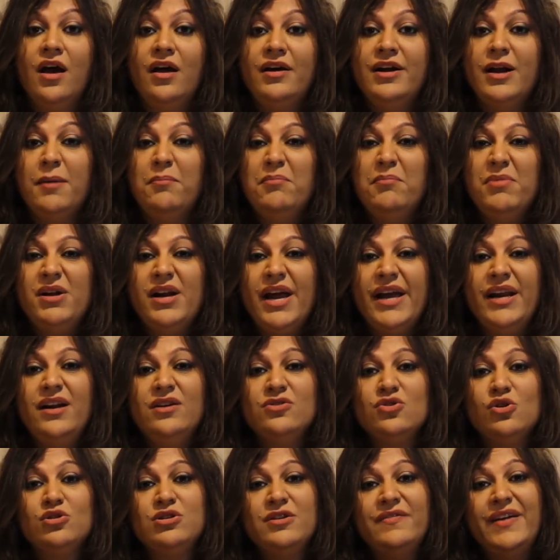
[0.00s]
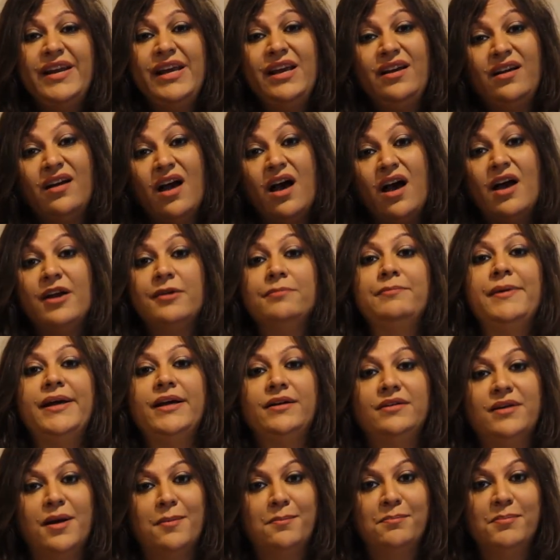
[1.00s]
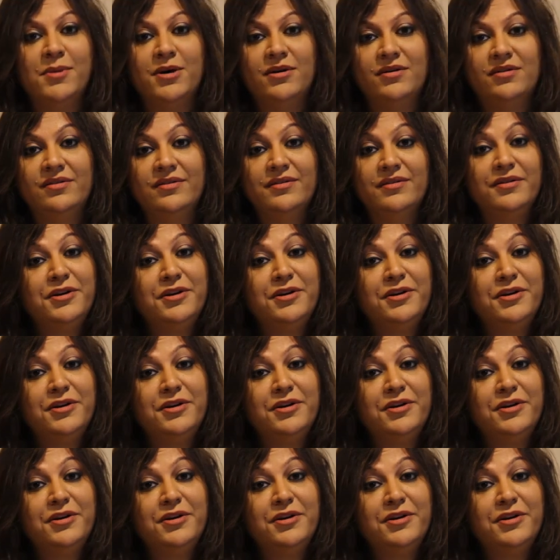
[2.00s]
Number 9 is also a very karmic number.